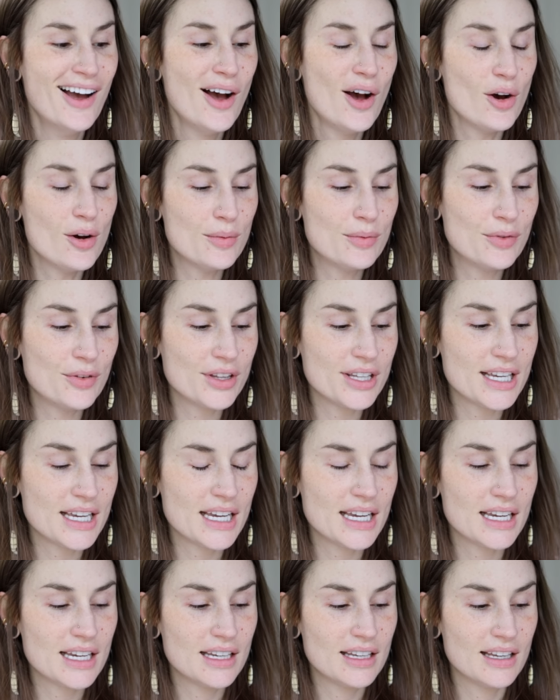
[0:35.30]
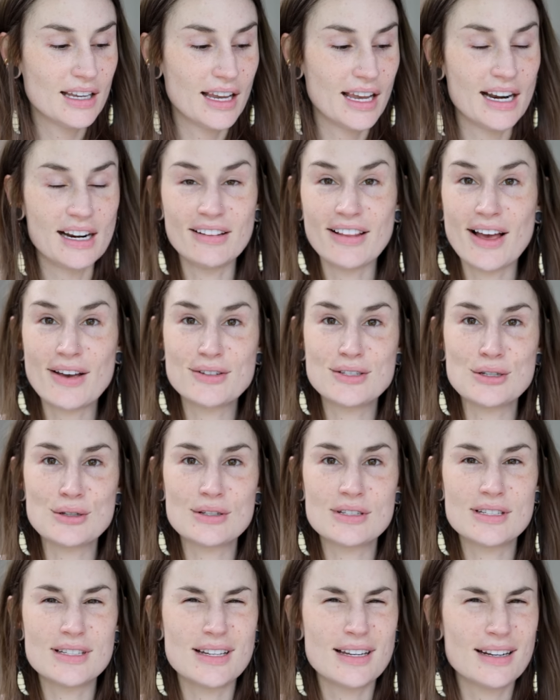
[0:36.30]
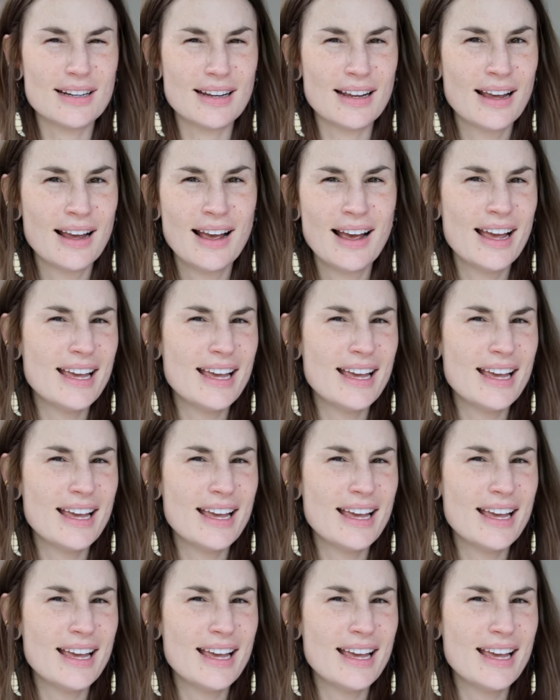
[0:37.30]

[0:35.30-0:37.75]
Hopefully it allows you to see it